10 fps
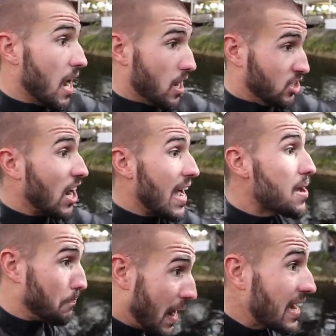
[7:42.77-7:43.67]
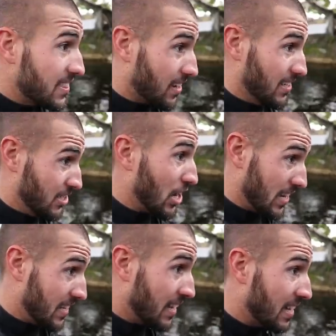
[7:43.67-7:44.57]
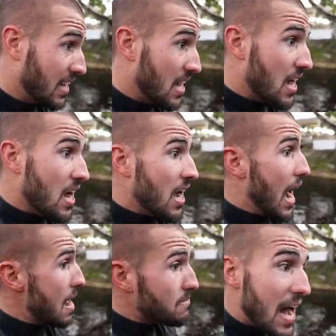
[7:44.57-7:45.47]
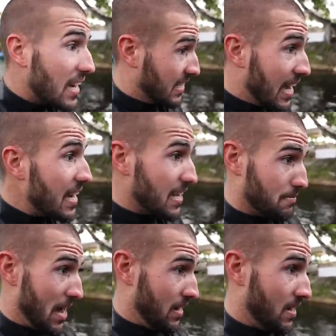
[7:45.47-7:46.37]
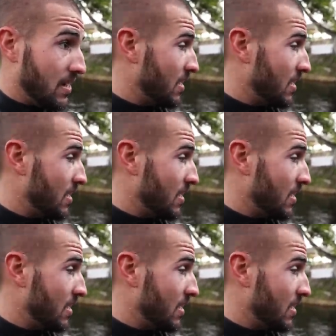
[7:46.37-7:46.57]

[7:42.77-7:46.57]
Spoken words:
A giant python, Jake. I'm not kidding, man.